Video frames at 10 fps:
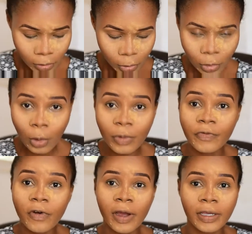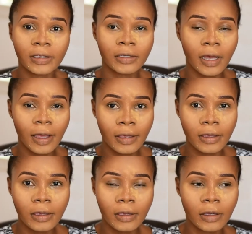so before I
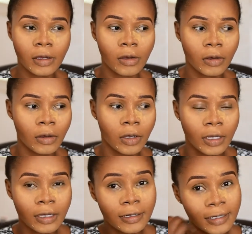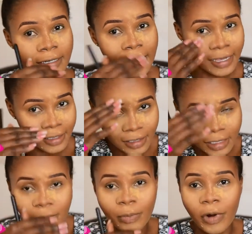clean the
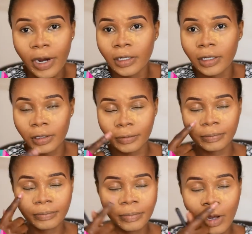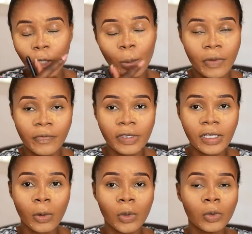excess powder on my face,
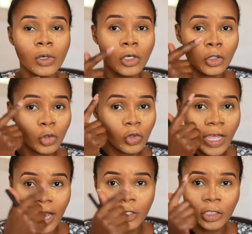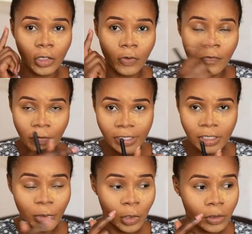I want to do the eyeshadow
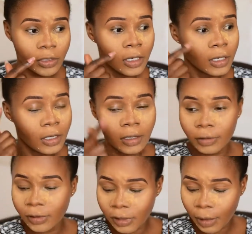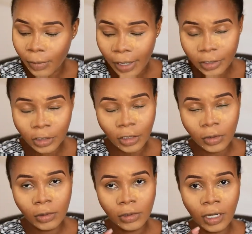first, because some
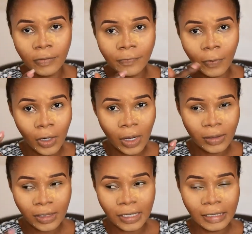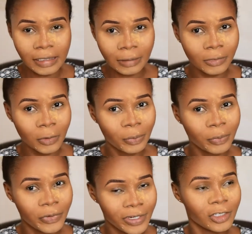eyeshadows have fallout, and I'm not
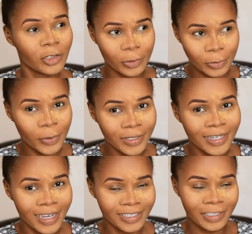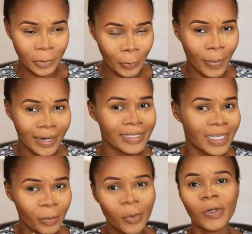pretty sure the eyeshadow palette
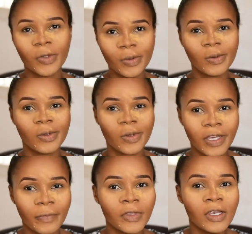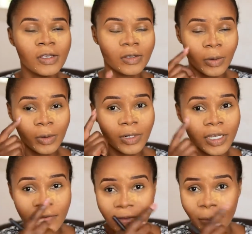I'm going to use. Okay, so I want to
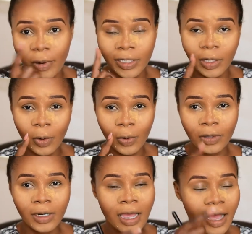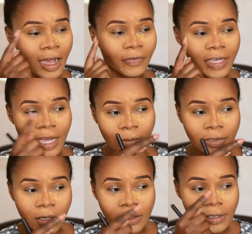leave the powder on. After I'm
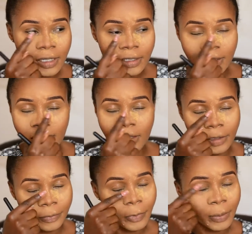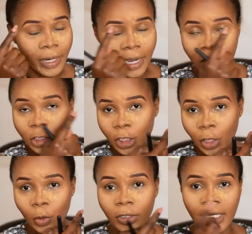done set with my
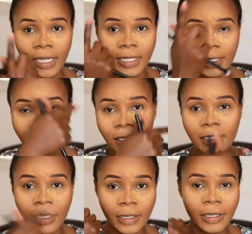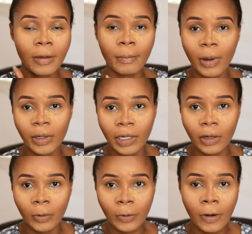eyeshadow, then I clean the powder
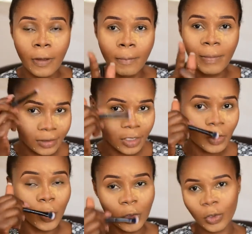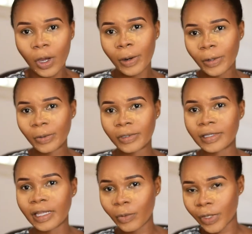on. But let's contour our nose,
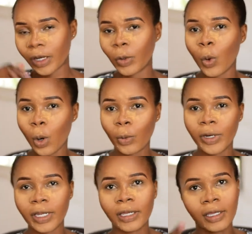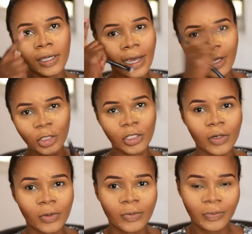then we can go on with the
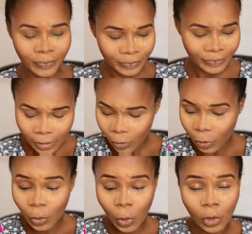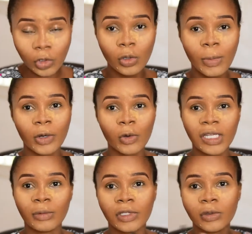eyeshadow. So to contour my
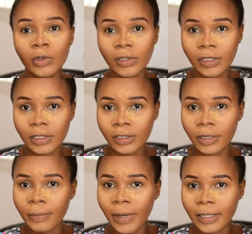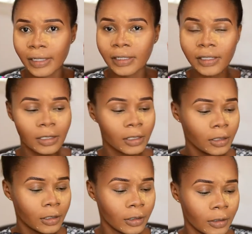nose, I'm still using the same palette,
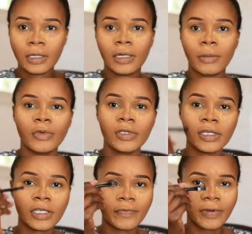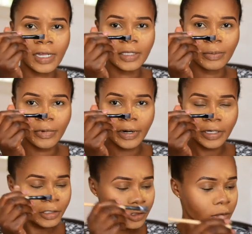and I'm using this flat
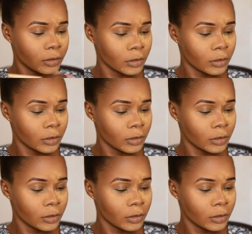brush